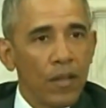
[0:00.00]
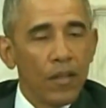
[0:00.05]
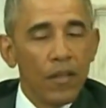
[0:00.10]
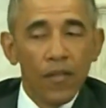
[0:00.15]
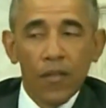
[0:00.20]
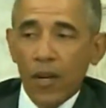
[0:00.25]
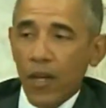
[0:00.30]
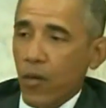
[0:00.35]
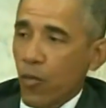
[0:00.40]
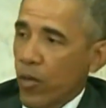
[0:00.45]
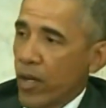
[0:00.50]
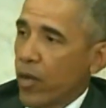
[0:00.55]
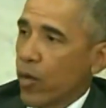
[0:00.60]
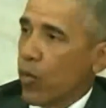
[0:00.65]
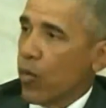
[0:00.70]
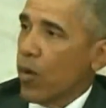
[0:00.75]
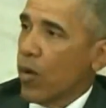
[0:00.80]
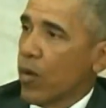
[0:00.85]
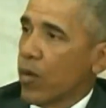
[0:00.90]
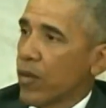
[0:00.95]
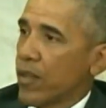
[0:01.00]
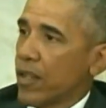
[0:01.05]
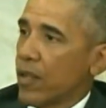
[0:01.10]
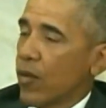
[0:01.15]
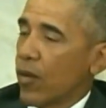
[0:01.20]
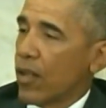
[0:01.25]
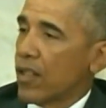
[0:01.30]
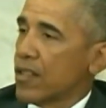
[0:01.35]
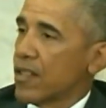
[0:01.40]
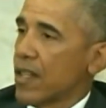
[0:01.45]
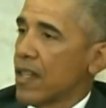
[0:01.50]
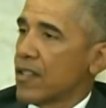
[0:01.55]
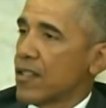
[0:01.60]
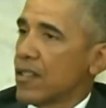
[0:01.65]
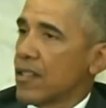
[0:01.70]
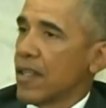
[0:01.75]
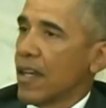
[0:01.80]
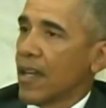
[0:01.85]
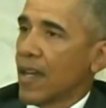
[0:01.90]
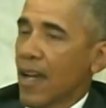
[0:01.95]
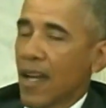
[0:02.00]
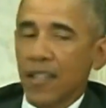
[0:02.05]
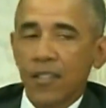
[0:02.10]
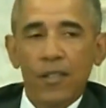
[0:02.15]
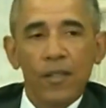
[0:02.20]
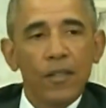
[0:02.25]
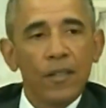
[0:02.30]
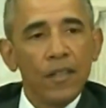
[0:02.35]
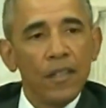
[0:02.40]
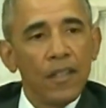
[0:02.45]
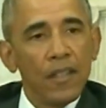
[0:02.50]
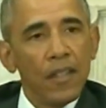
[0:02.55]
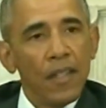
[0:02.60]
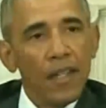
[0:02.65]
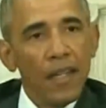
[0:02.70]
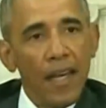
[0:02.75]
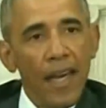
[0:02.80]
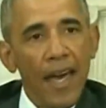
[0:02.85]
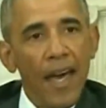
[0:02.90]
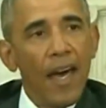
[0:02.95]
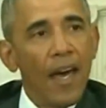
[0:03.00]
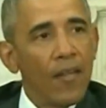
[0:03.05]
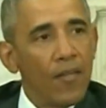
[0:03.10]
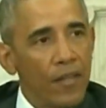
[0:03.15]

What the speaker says: the very real role that organizations like ISIL had